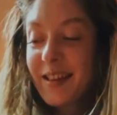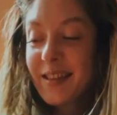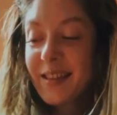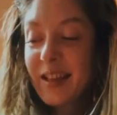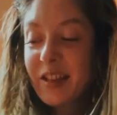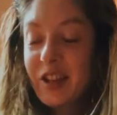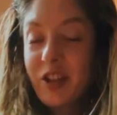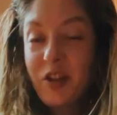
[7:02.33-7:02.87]

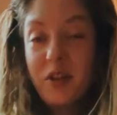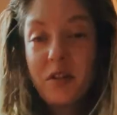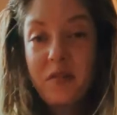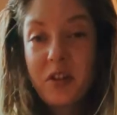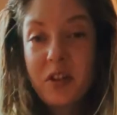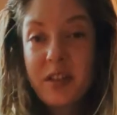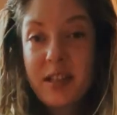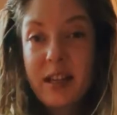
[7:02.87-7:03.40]
that the
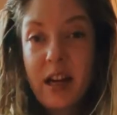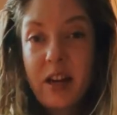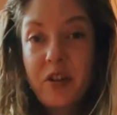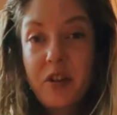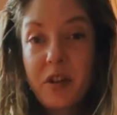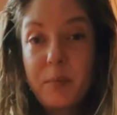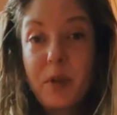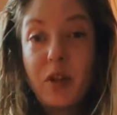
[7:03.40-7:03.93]
universe and I are
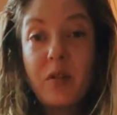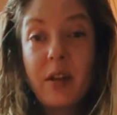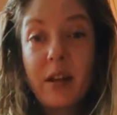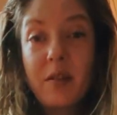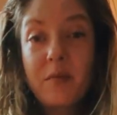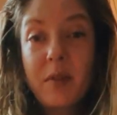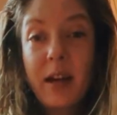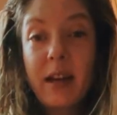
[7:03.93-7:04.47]

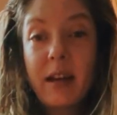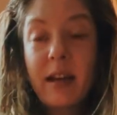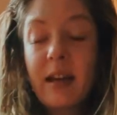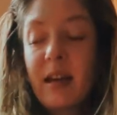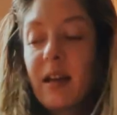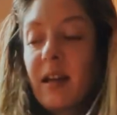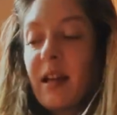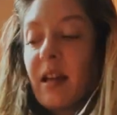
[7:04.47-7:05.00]
communing, right?
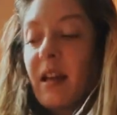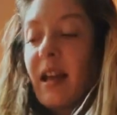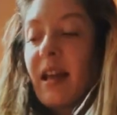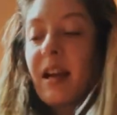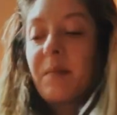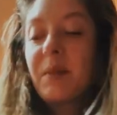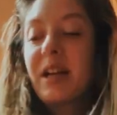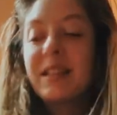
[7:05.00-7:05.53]
And
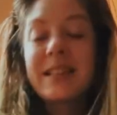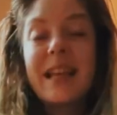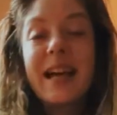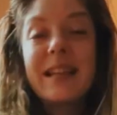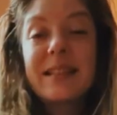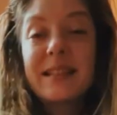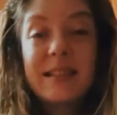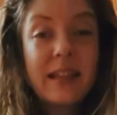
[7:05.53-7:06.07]
I'm not
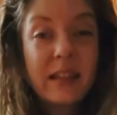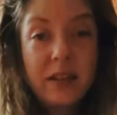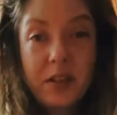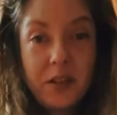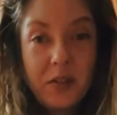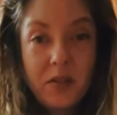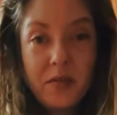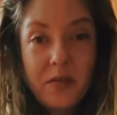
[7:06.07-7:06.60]
testing the
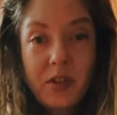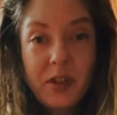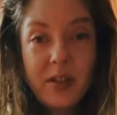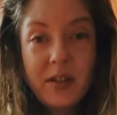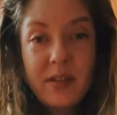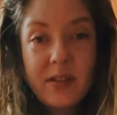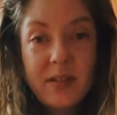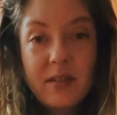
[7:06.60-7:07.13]

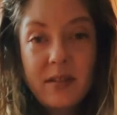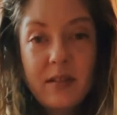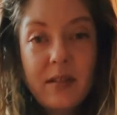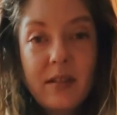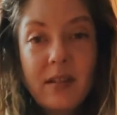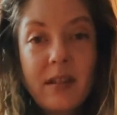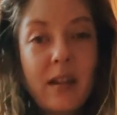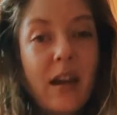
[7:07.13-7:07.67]
universe.
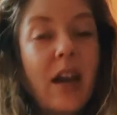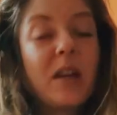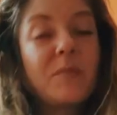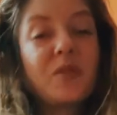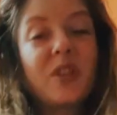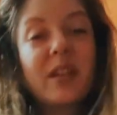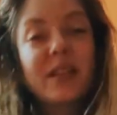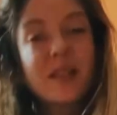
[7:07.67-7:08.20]

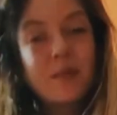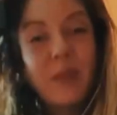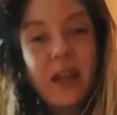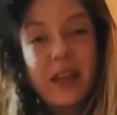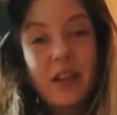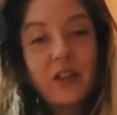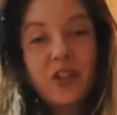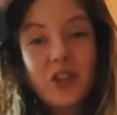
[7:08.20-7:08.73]
I'm just
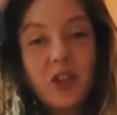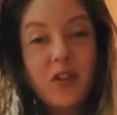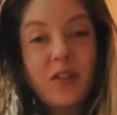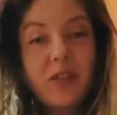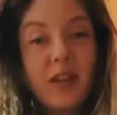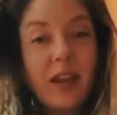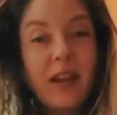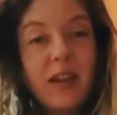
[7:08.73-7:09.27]
making sure
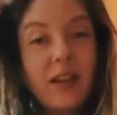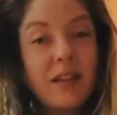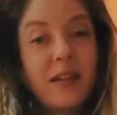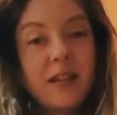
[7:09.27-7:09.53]
that